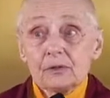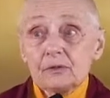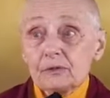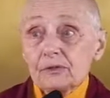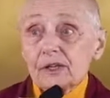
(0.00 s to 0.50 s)

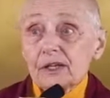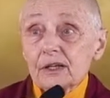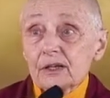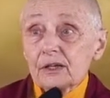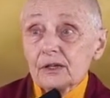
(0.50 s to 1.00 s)
You
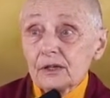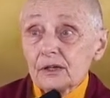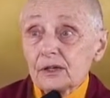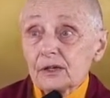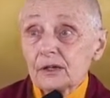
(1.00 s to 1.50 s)
think
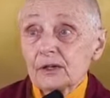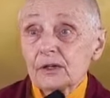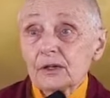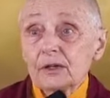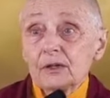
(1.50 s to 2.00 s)

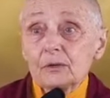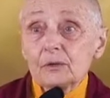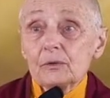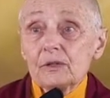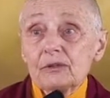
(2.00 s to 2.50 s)

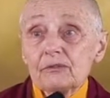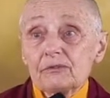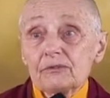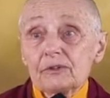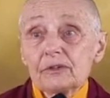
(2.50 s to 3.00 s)
you live
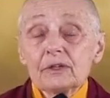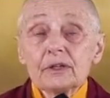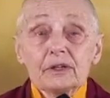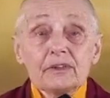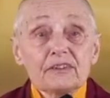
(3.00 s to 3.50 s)

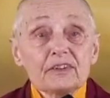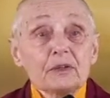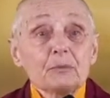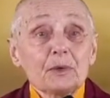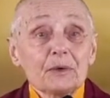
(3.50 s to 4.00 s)
in
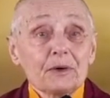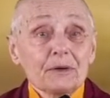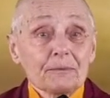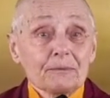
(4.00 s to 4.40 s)
Singapore.